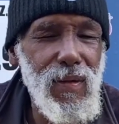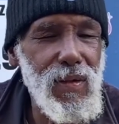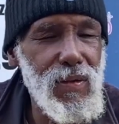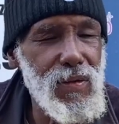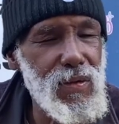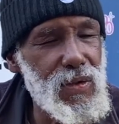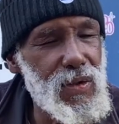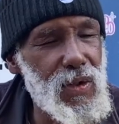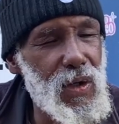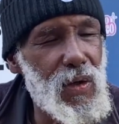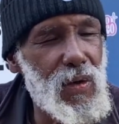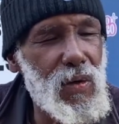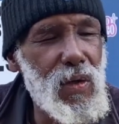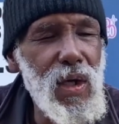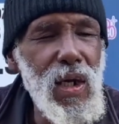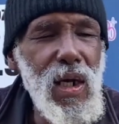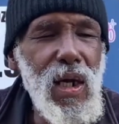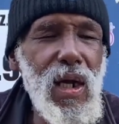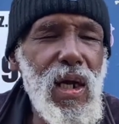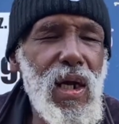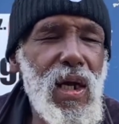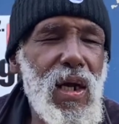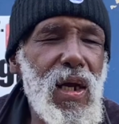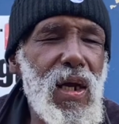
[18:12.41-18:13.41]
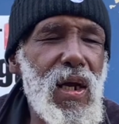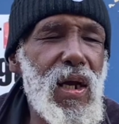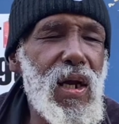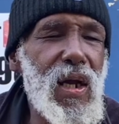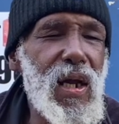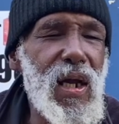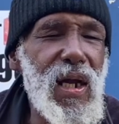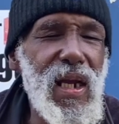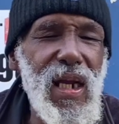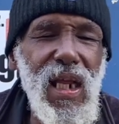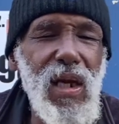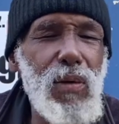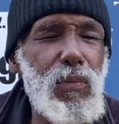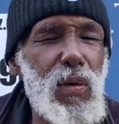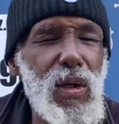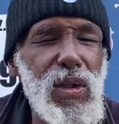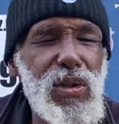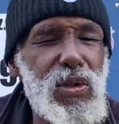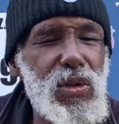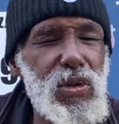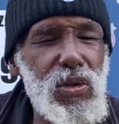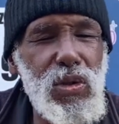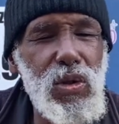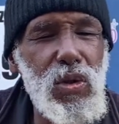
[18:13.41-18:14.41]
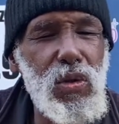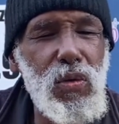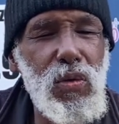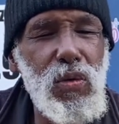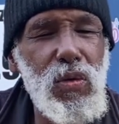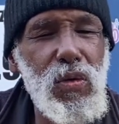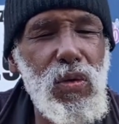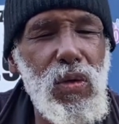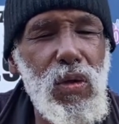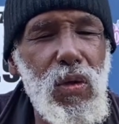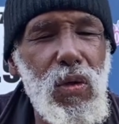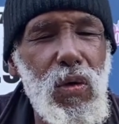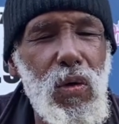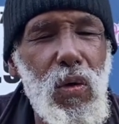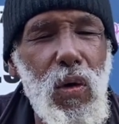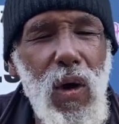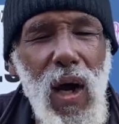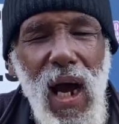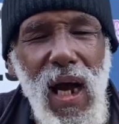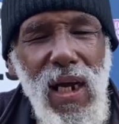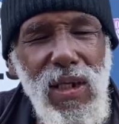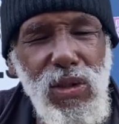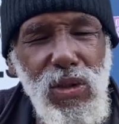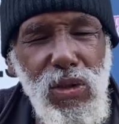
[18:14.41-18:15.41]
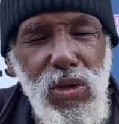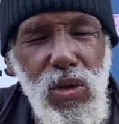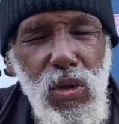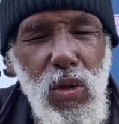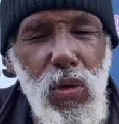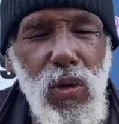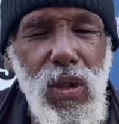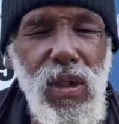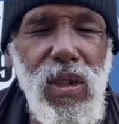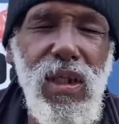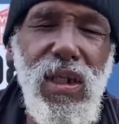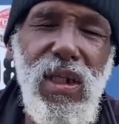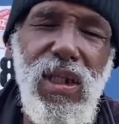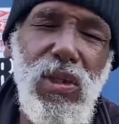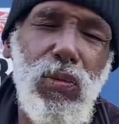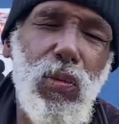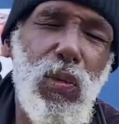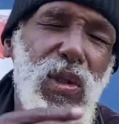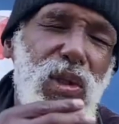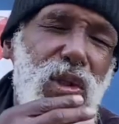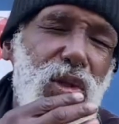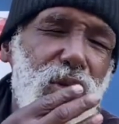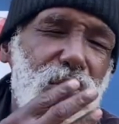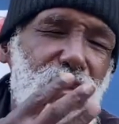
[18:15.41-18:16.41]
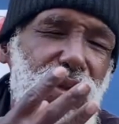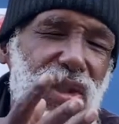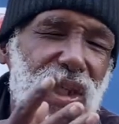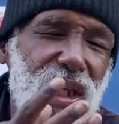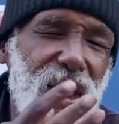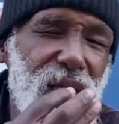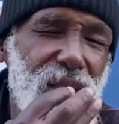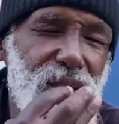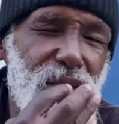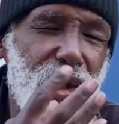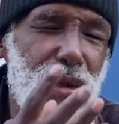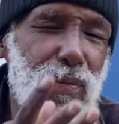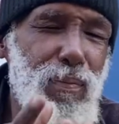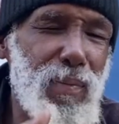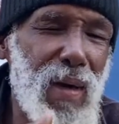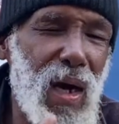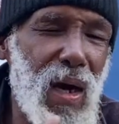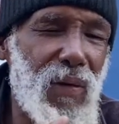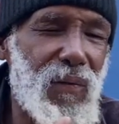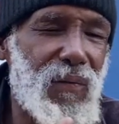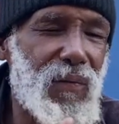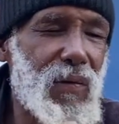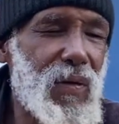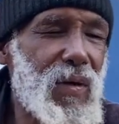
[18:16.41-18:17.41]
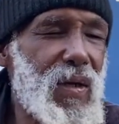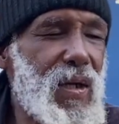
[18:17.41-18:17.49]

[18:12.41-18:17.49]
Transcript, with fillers: You know, it ain't what you do or how you do it, it's what you say out your mouth.